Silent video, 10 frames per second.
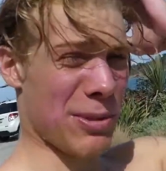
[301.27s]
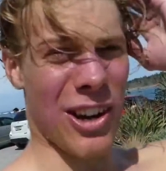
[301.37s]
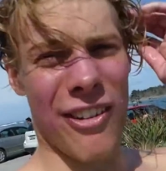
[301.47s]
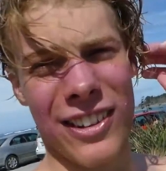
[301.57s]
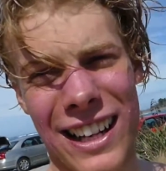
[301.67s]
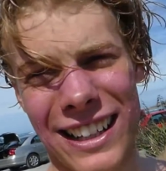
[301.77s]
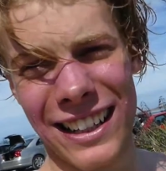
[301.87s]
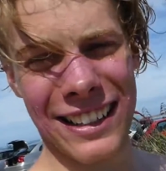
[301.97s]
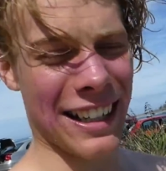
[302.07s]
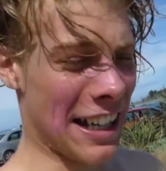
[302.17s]
I'm sorry for
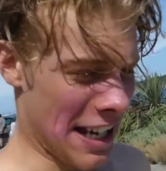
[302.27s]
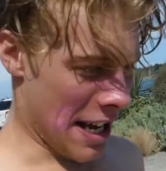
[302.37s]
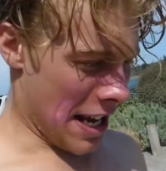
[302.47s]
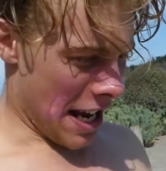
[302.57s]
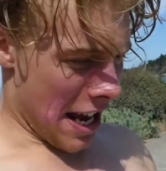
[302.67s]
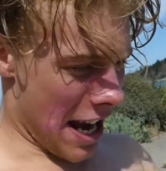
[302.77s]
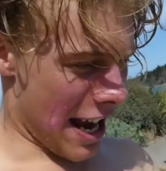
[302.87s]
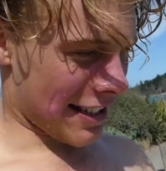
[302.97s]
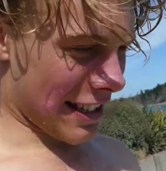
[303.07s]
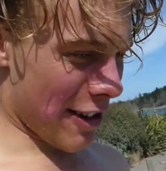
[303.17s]
nearly killing you,
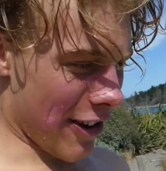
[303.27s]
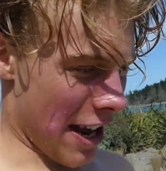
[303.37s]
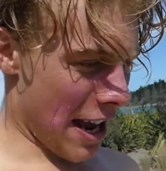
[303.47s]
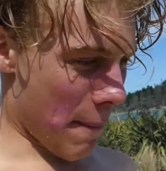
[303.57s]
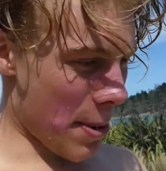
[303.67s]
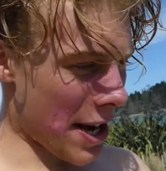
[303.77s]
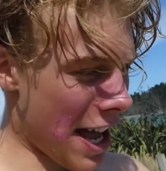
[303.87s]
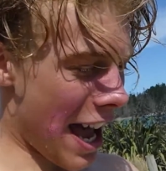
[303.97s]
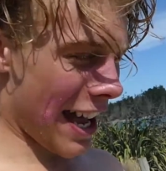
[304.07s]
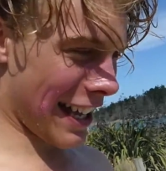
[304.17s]
uh, Steve.
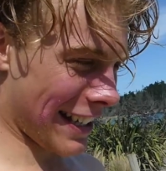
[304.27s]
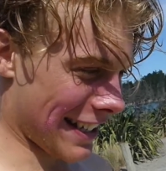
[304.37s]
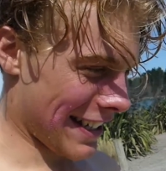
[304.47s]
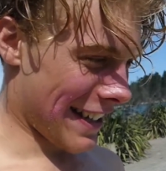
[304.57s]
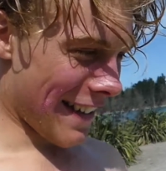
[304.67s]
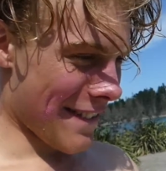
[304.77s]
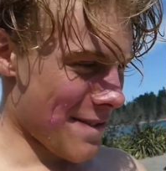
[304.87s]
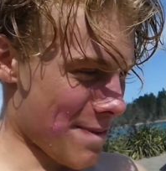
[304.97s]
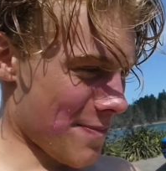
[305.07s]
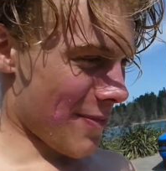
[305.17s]
But uh,
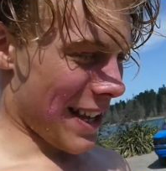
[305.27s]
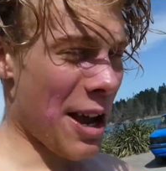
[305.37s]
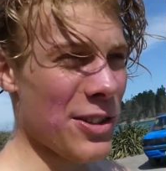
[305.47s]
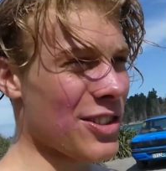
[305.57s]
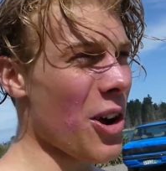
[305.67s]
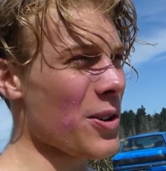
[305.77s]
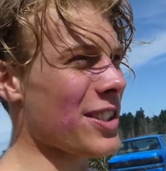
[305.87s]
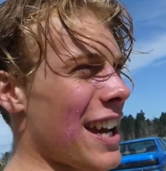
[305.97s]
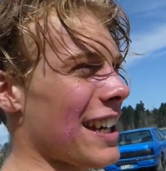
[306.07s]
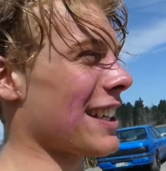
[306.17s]
it's so
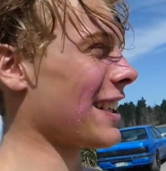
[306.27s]
sick.